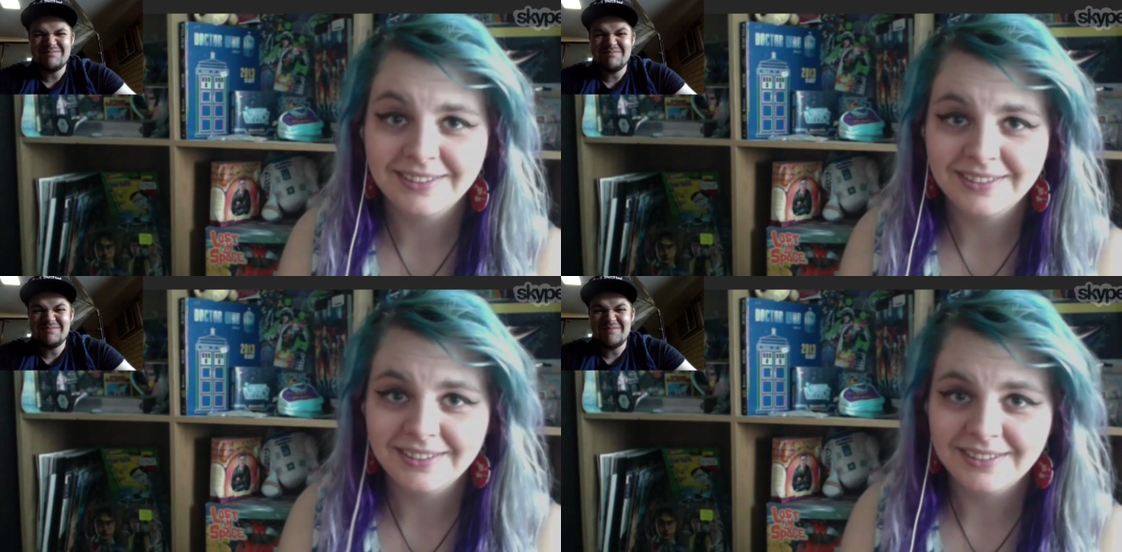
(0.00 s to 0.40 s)

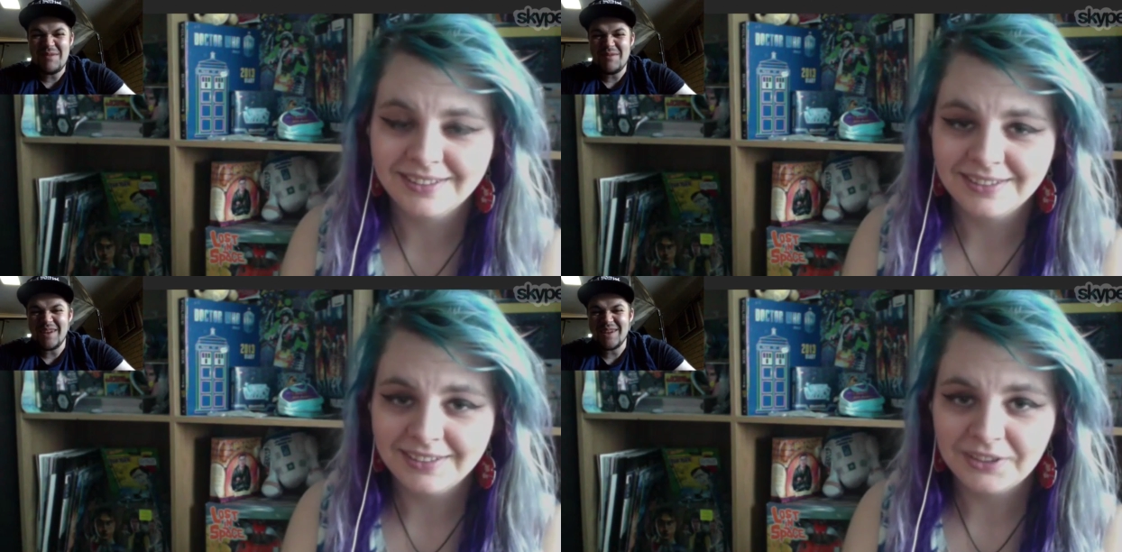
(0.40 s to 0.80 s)

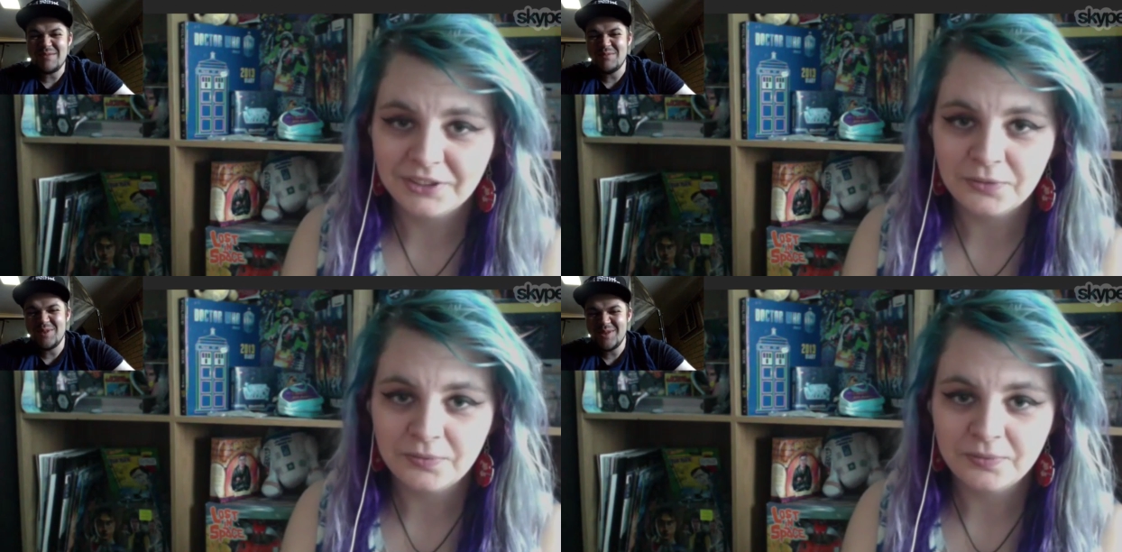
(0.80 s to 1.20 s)
Speaker 1: maybe my
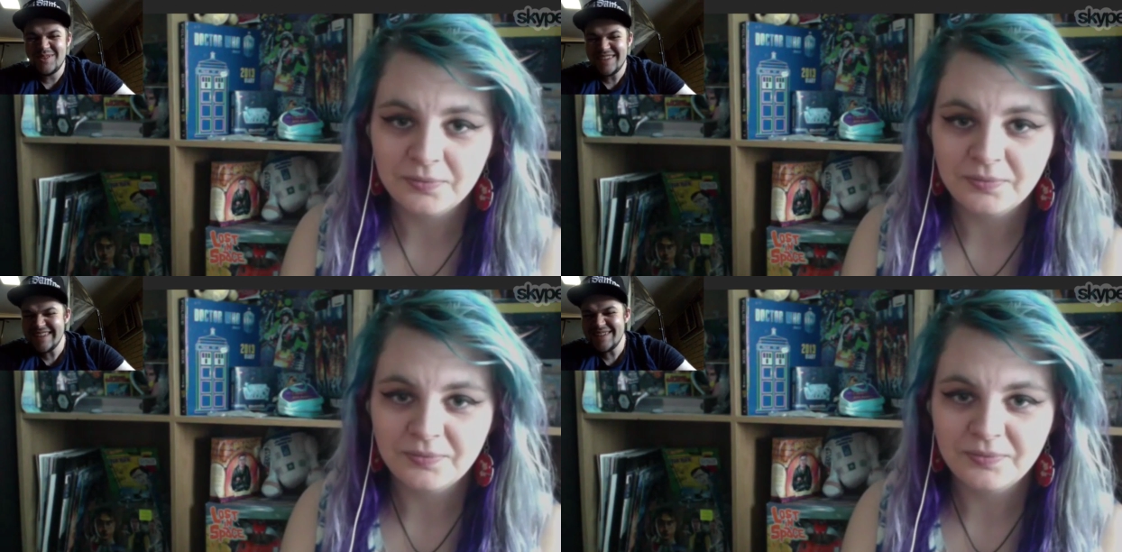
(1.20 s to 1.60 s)

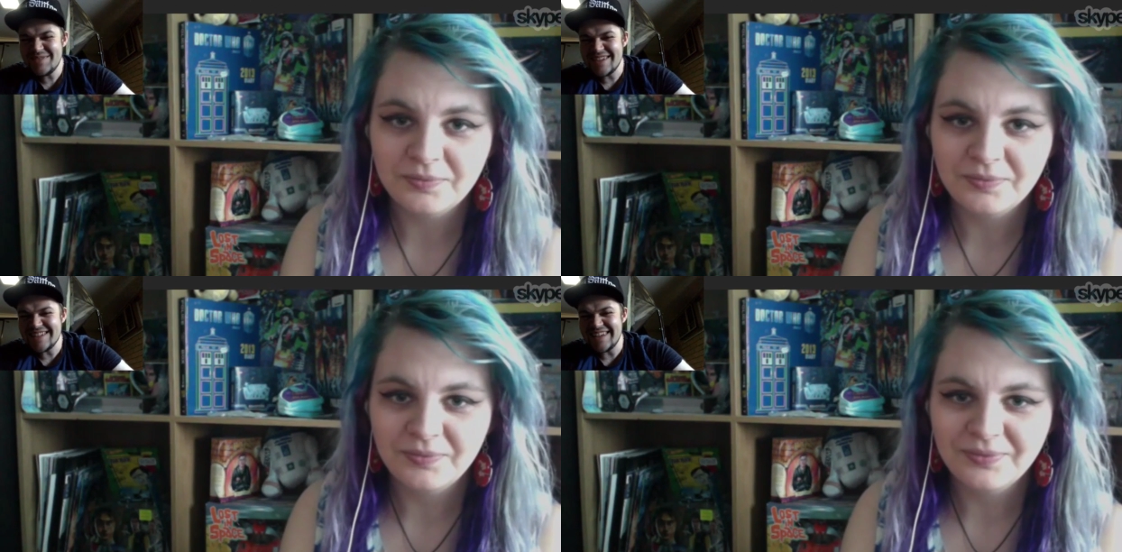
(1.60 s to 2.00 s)
computer,
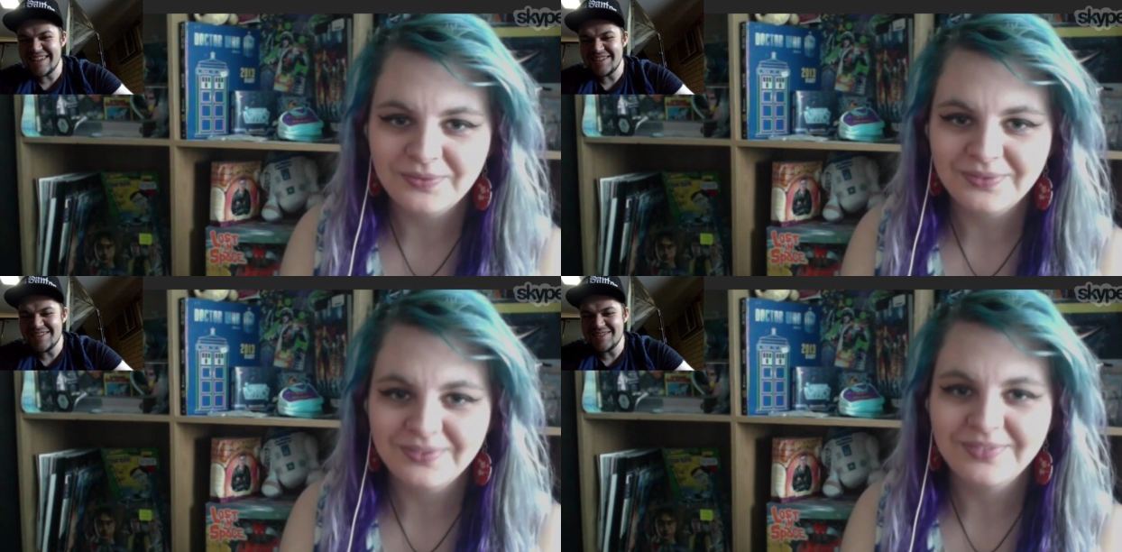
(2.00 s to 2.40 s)
because I
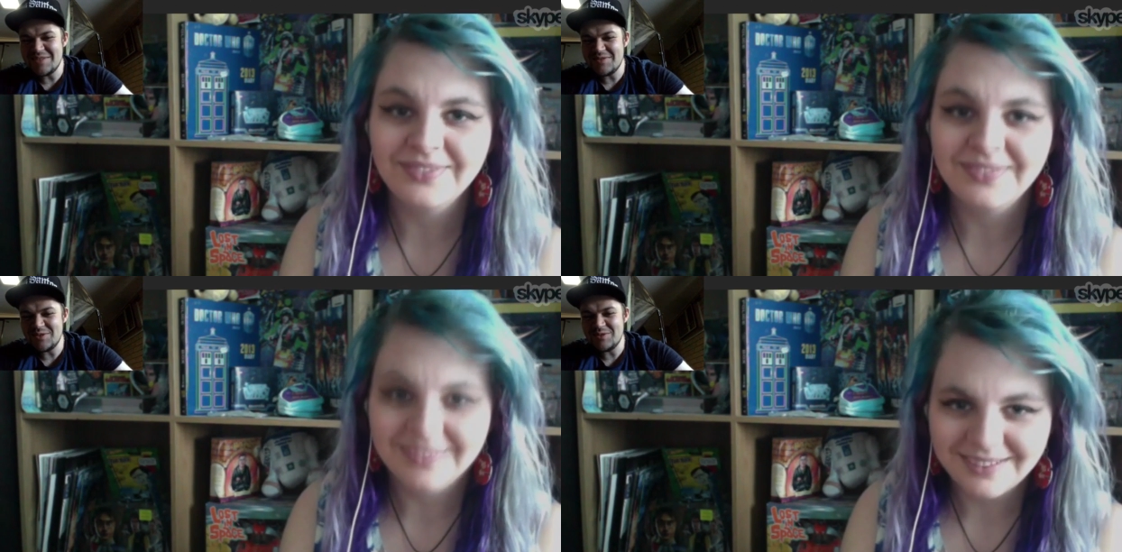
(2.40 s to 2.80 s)
use it
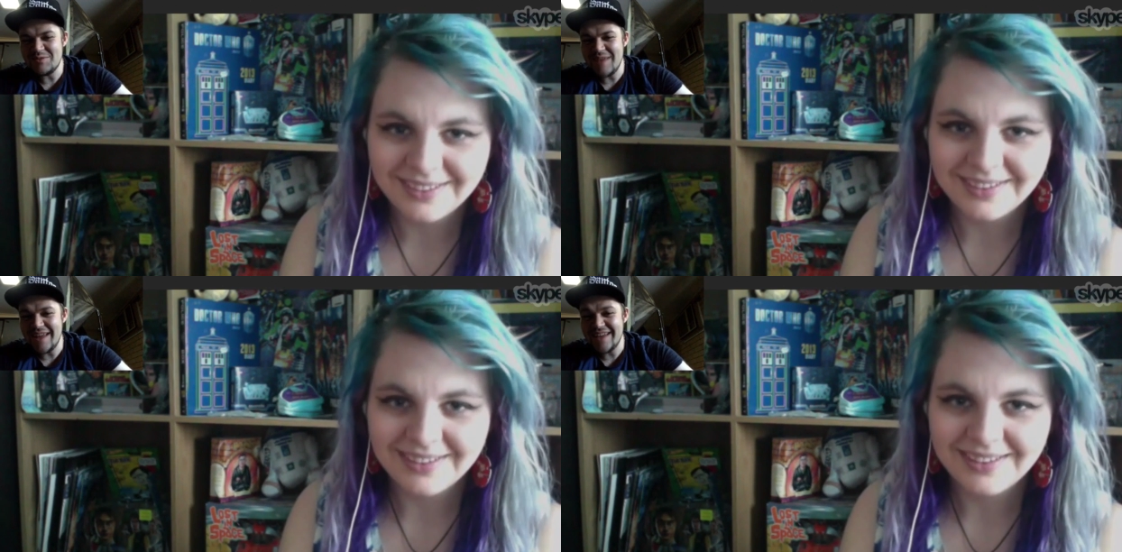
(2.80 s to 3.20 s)
for all of
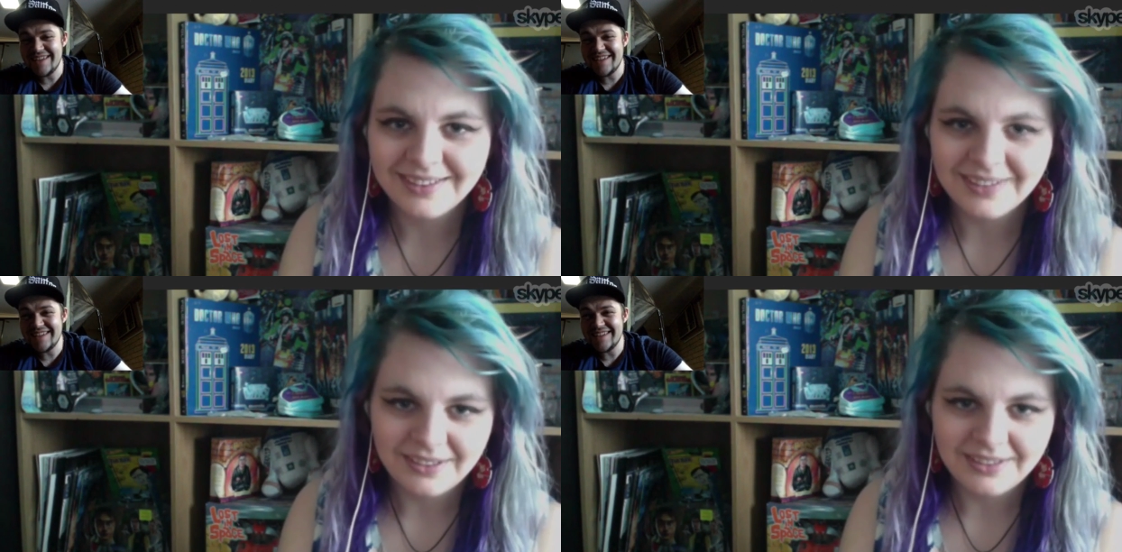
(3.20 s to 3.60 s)
my
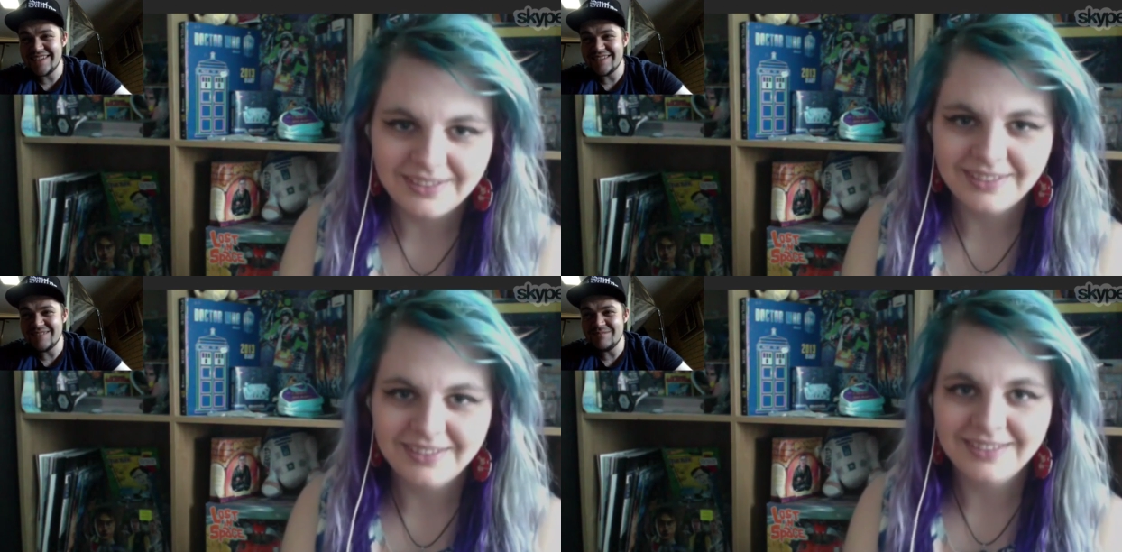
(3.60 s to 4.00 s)
editing
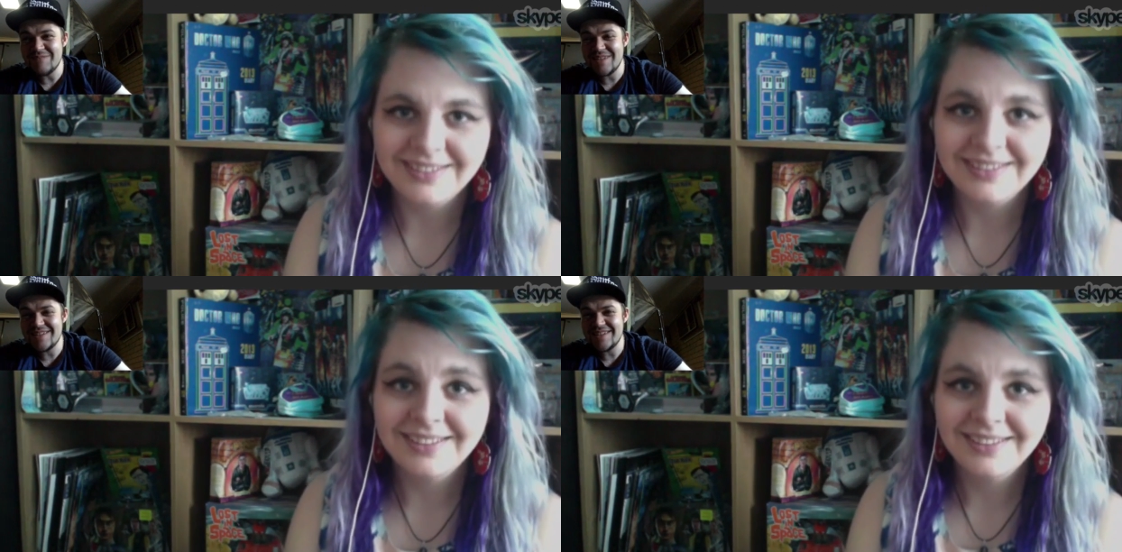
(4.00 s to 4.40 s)
and my
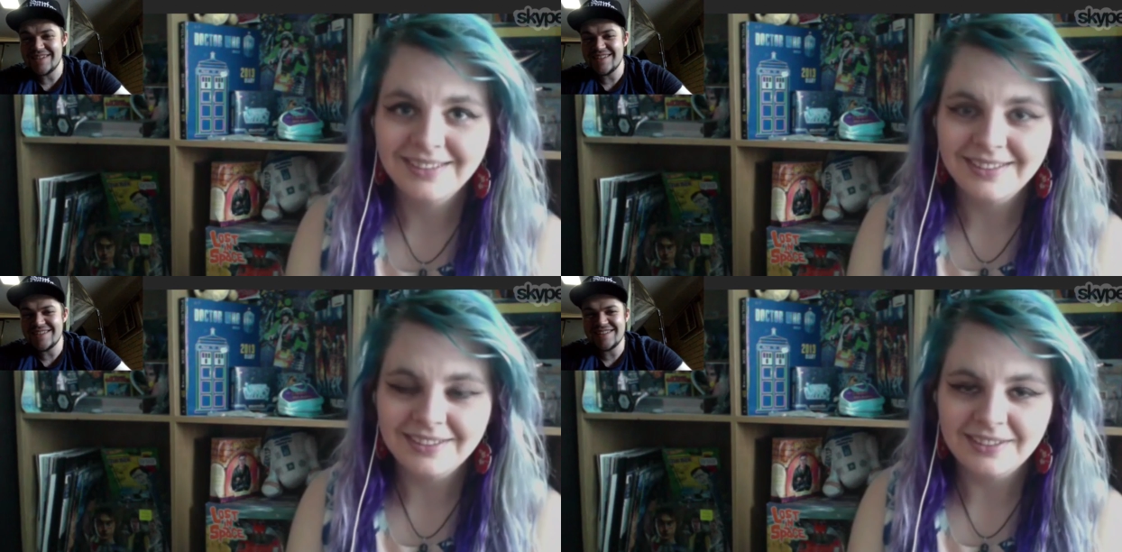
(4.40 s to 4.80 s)

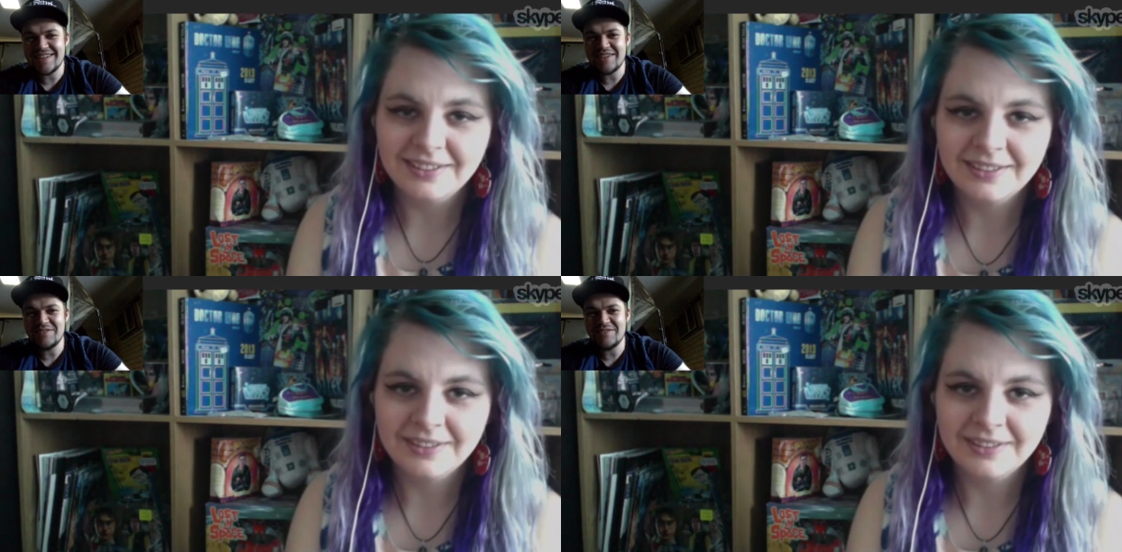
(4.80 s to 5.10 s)
studies and stuff,